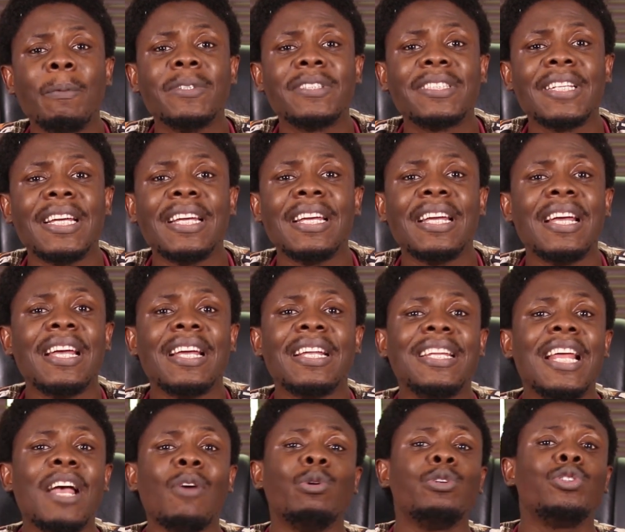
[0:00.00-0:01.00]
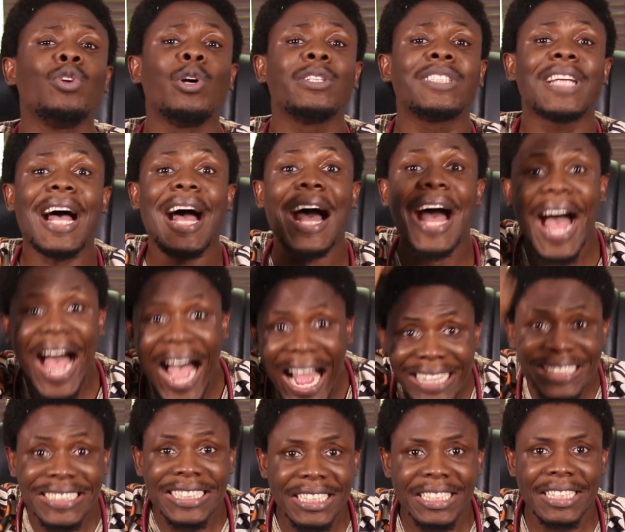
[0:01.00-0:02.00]
We say they go just
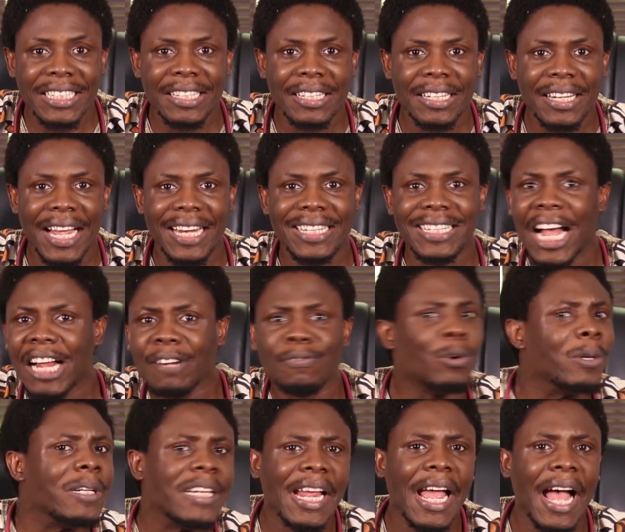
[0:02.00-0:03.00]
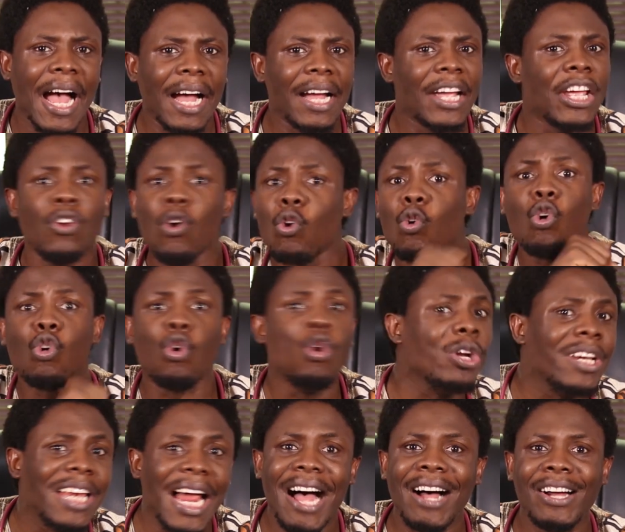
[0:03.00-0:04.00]
add like that for there. You know
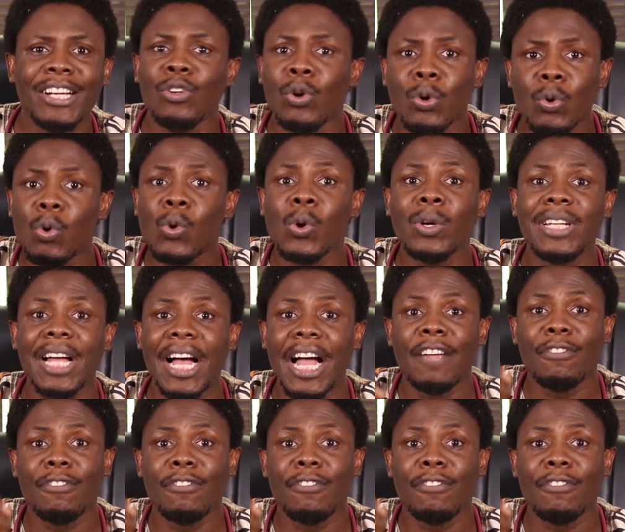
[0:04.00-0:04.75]
go down. You know go down.